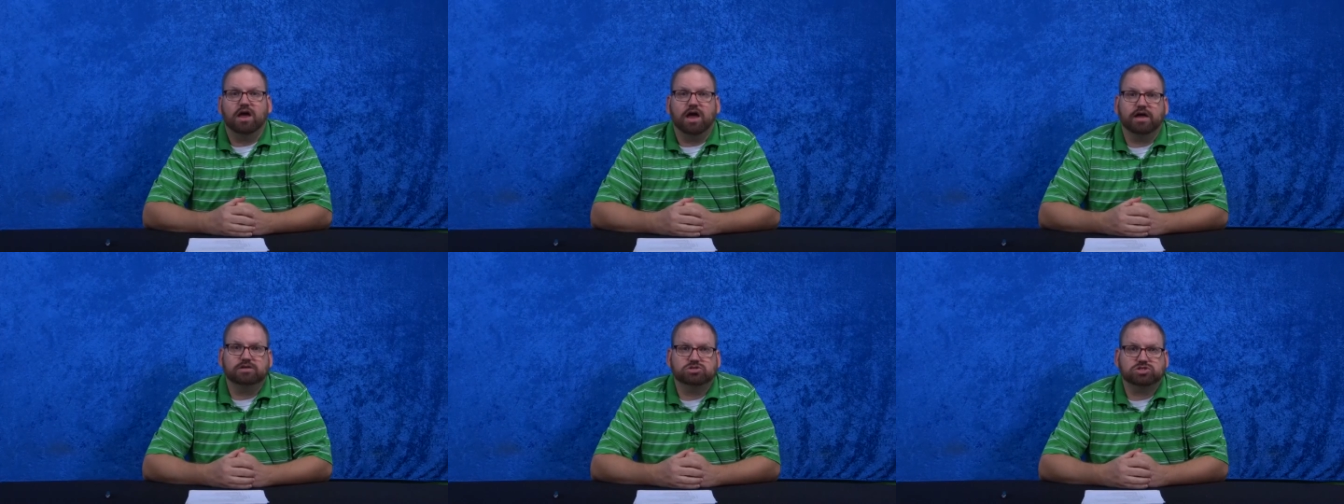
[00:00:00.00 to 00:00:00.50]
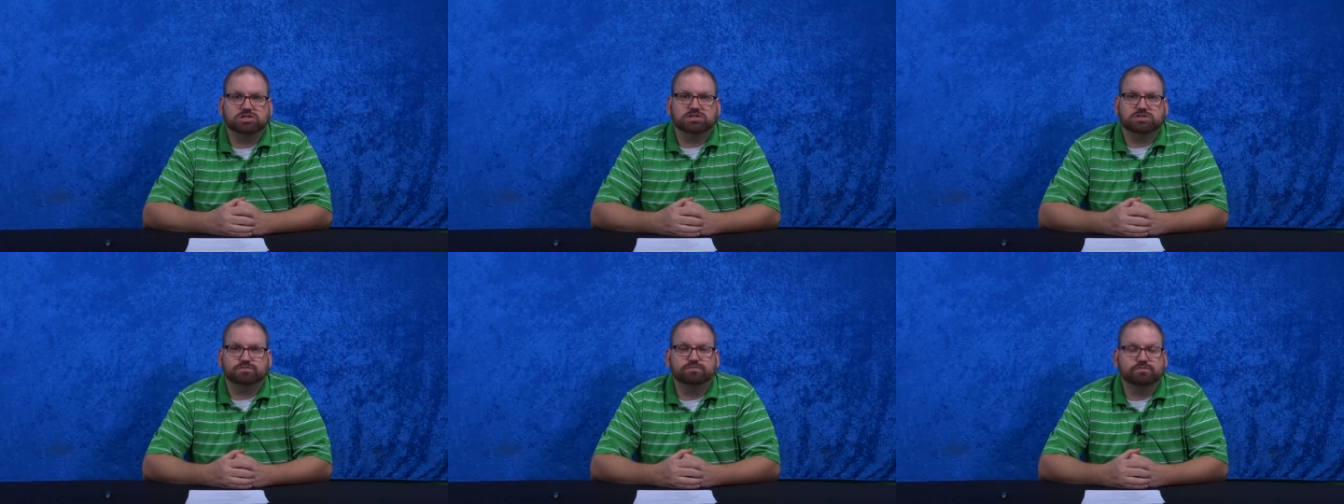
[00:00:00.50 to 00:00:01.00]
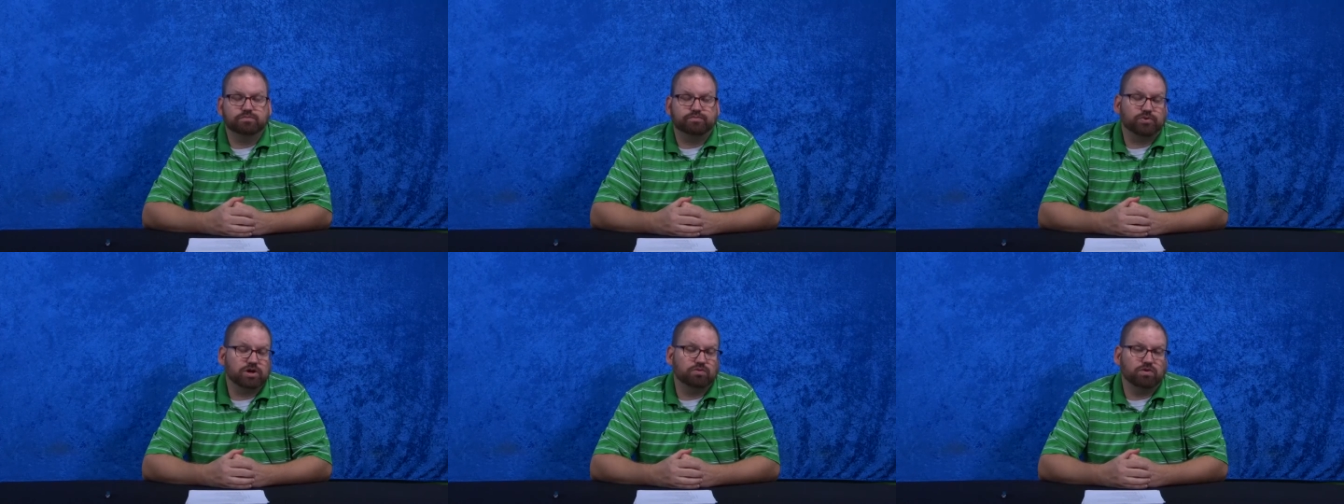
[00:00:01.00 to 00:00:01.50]
And she is
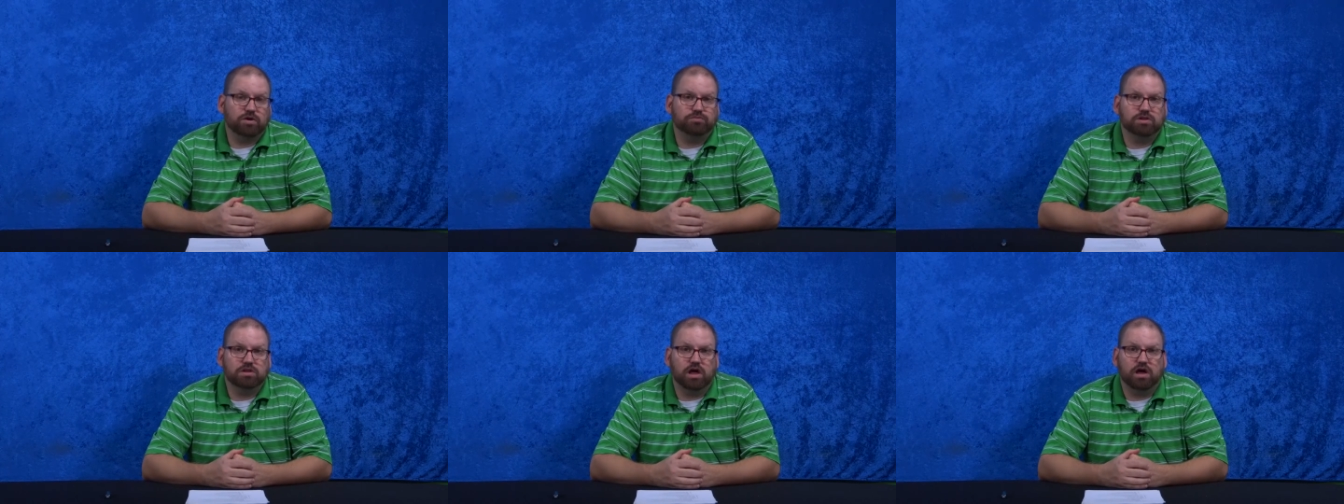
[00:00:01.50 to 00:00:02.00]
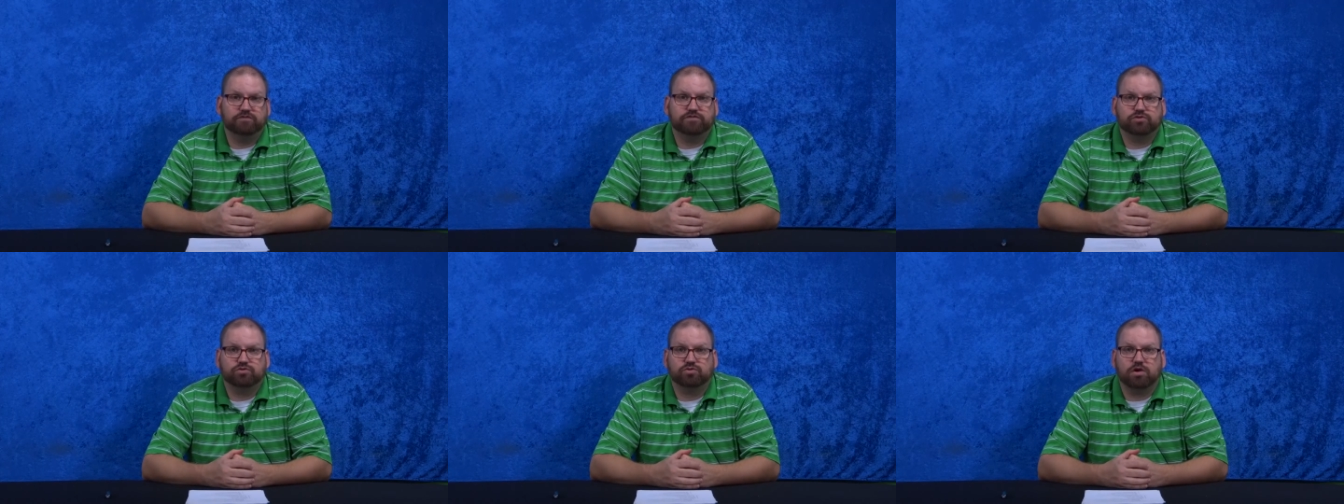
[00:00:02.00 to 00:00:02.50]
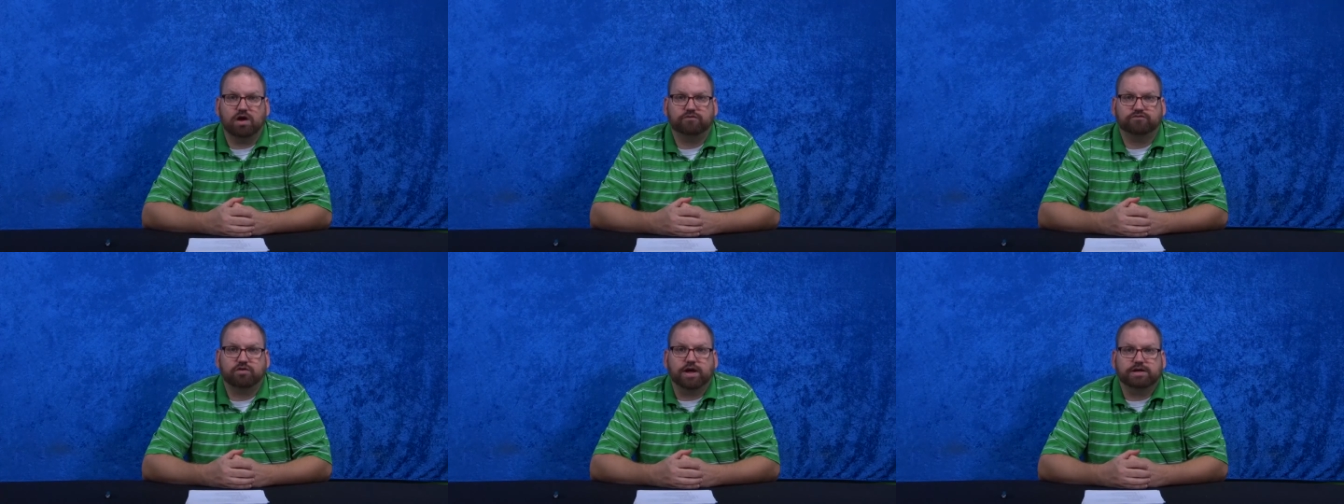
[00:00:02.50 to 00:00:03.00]
pretty well beloved throughout
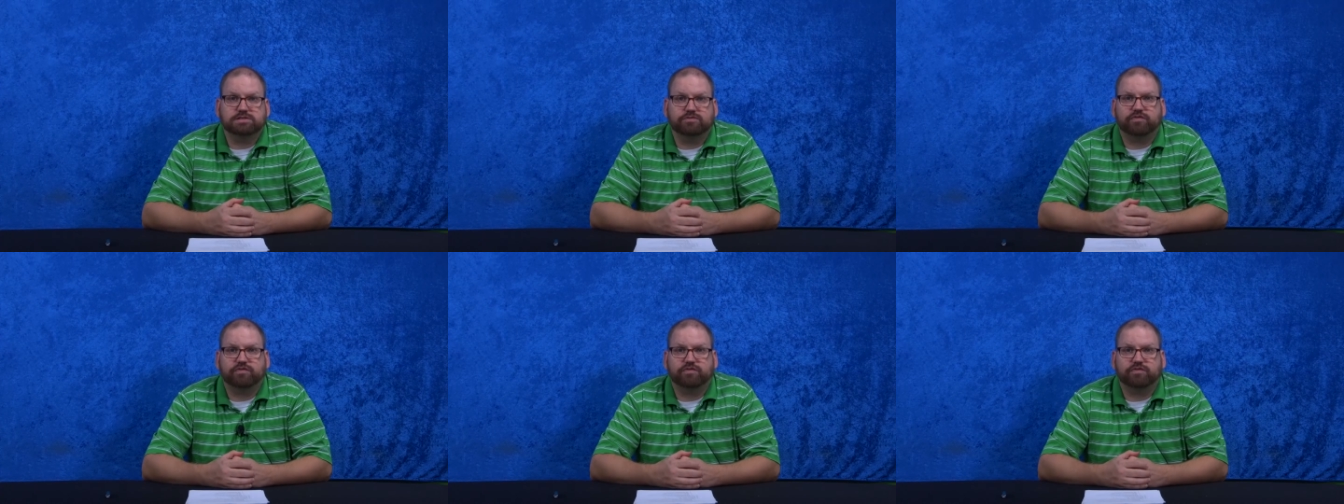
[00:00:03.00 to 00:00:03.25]
France.